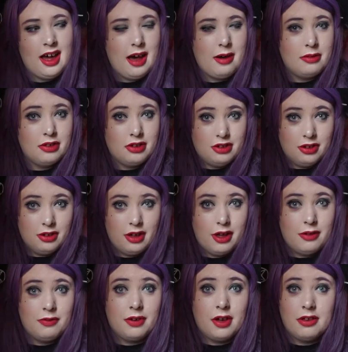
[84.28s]
I was shook,
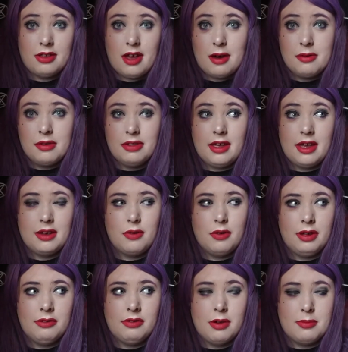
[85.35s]
because I was like
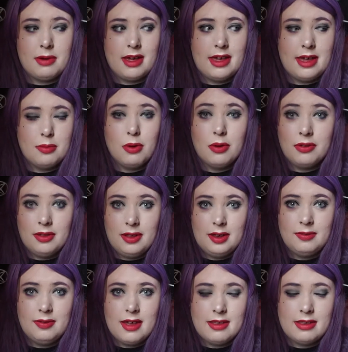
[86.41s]
going through my emo
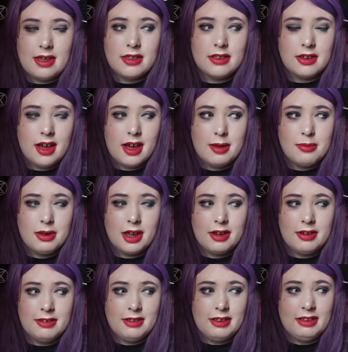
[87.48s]
scene phase at the time, and
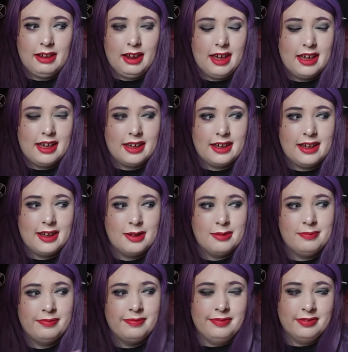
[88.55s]
I was just like,
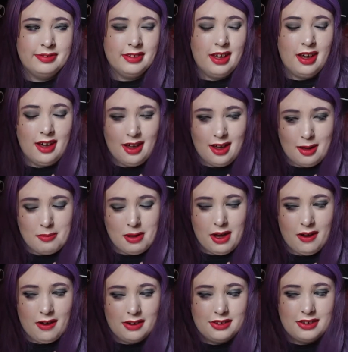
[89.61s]
oh my
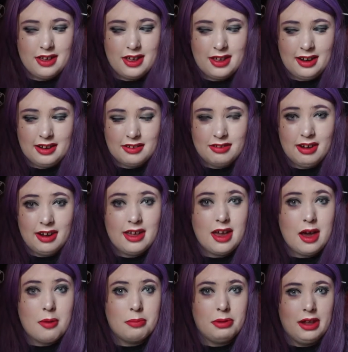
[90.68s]
heart, it
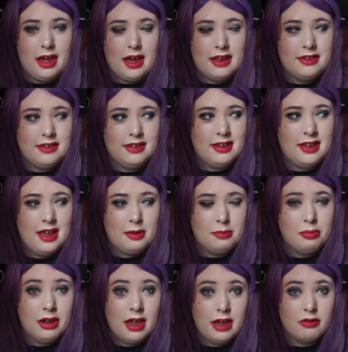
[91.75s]
literally bled.
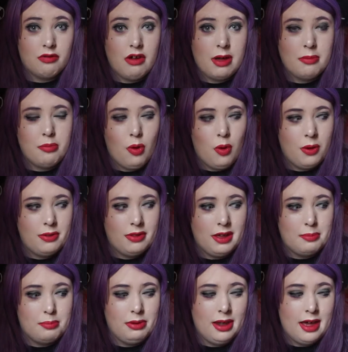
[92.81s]
It bled rainbows,
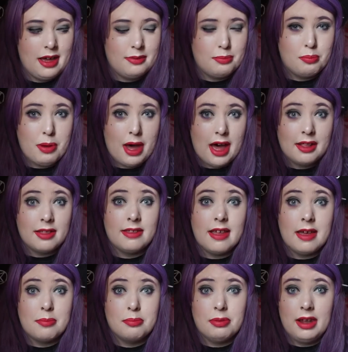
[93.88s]
it bled baths,
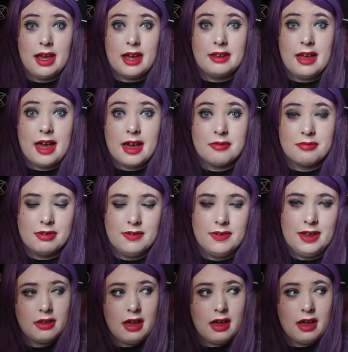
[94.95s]
it bled everything.